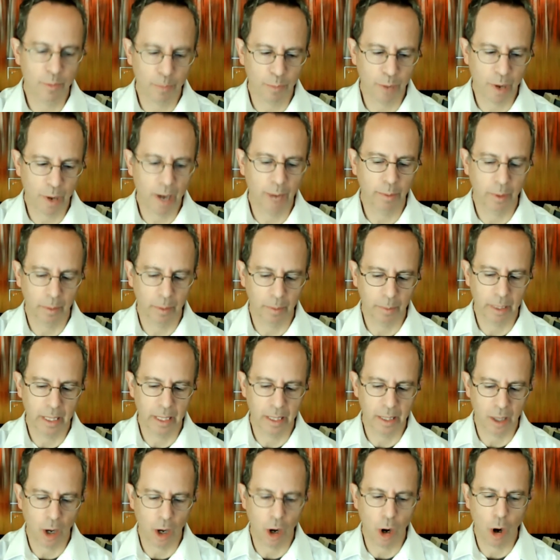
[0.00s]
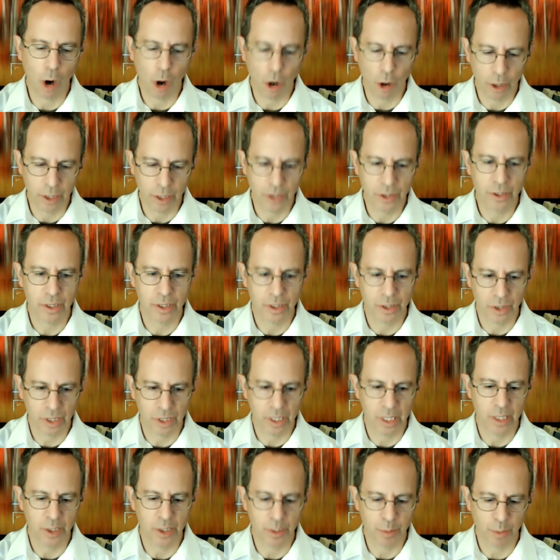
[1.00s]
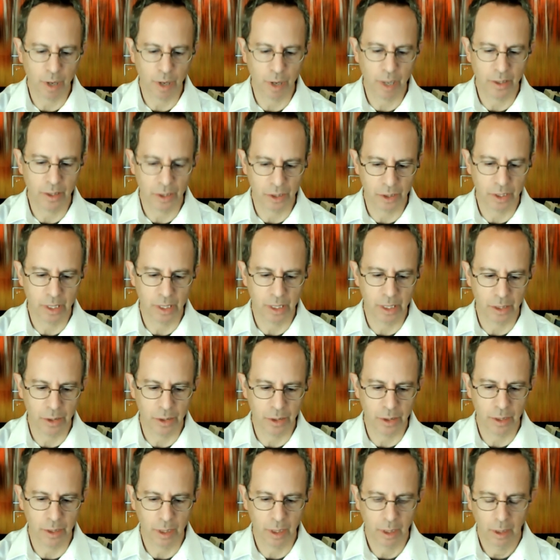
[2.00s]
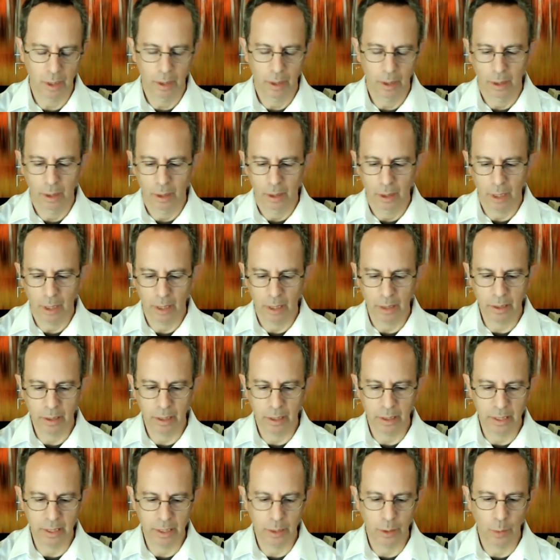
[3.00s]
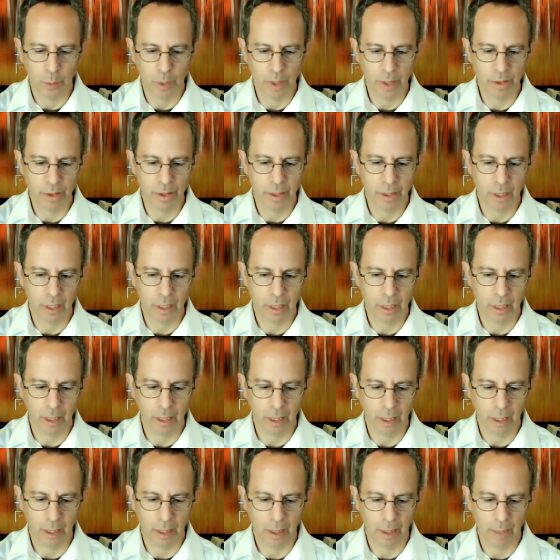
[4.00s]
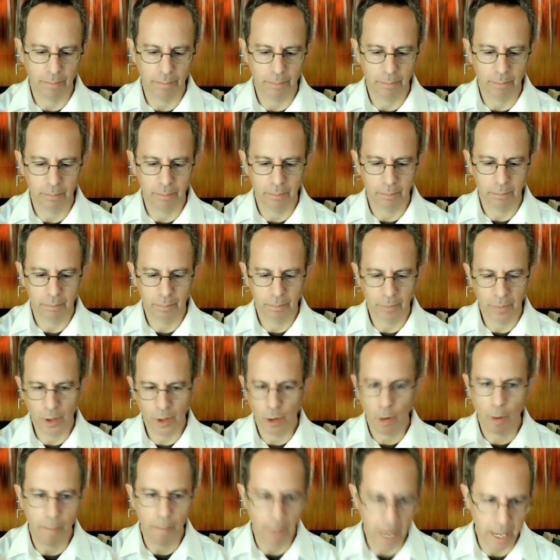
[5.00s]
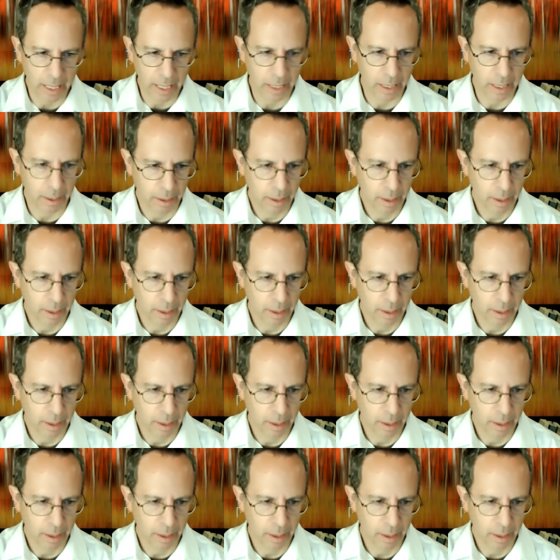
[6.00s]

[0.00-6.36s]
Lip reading: And I think the WEC3 model fits that perfectly, because it's a